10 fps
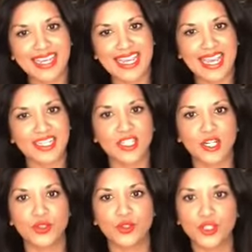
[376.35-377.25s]
yet you
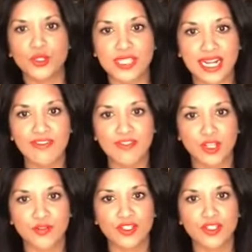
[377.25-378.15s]
know you're using
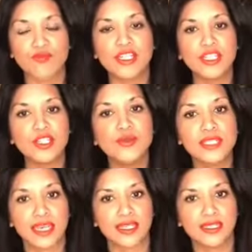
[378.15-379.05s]
leftovers and
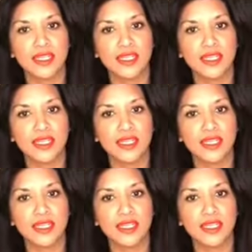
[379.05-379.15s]
reusing.